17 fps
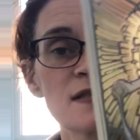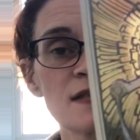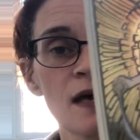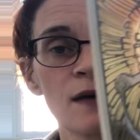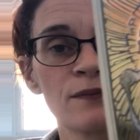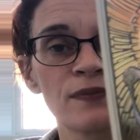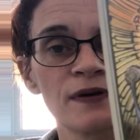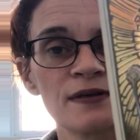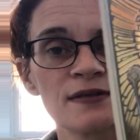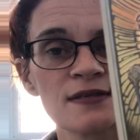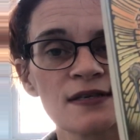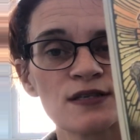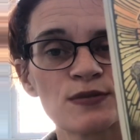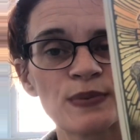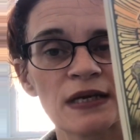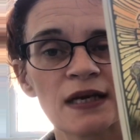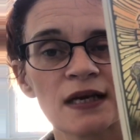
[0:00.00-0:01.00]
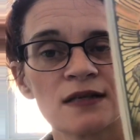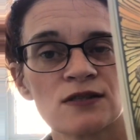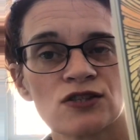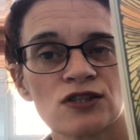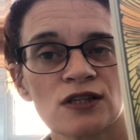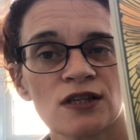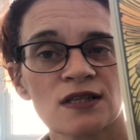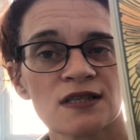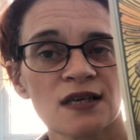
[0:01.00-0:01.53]
temperance is because
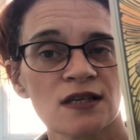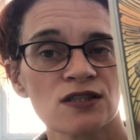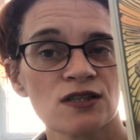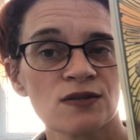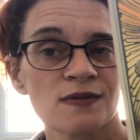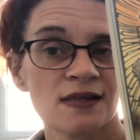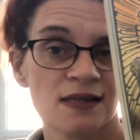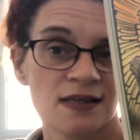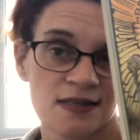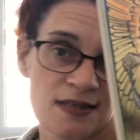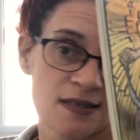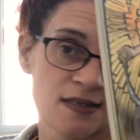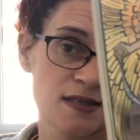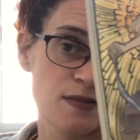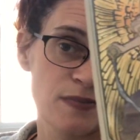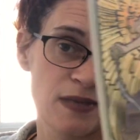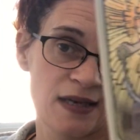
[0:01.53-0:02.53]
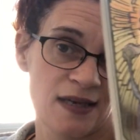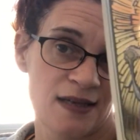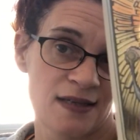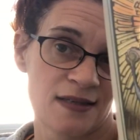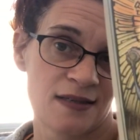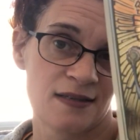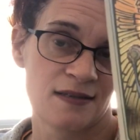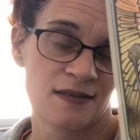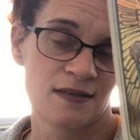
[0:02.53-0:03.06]
she looks like she would listen to me
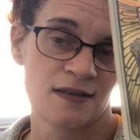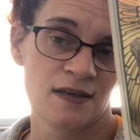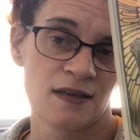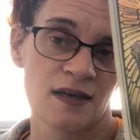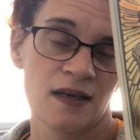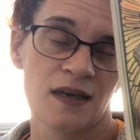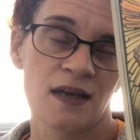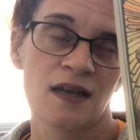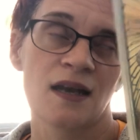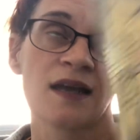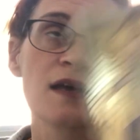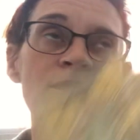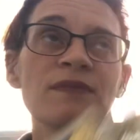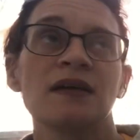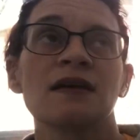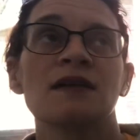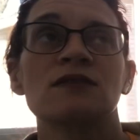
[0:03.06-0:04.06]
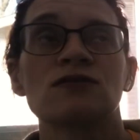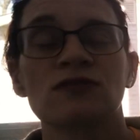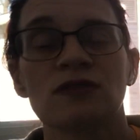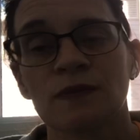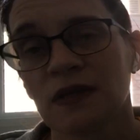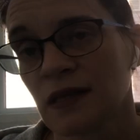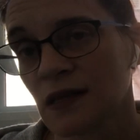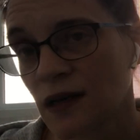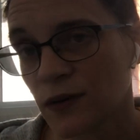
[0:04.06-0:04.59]
and I can be
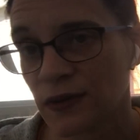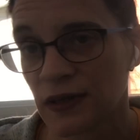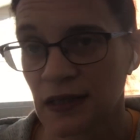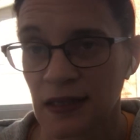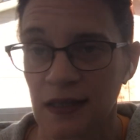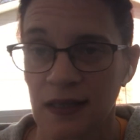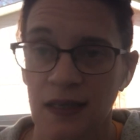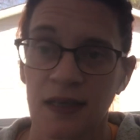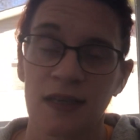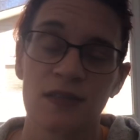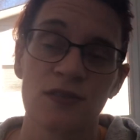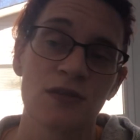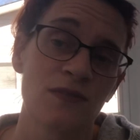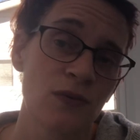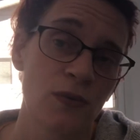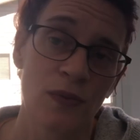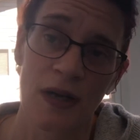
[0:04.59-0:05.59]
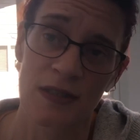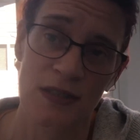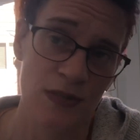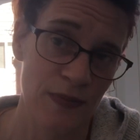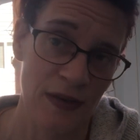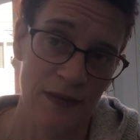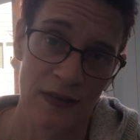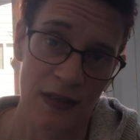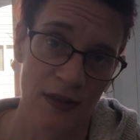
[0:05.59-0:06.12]
extremely long-winded. In case you haven't watched
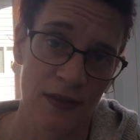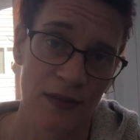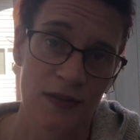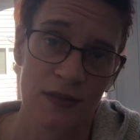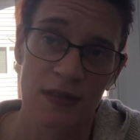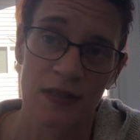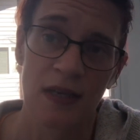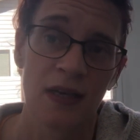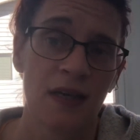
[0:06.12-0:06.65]
my videos,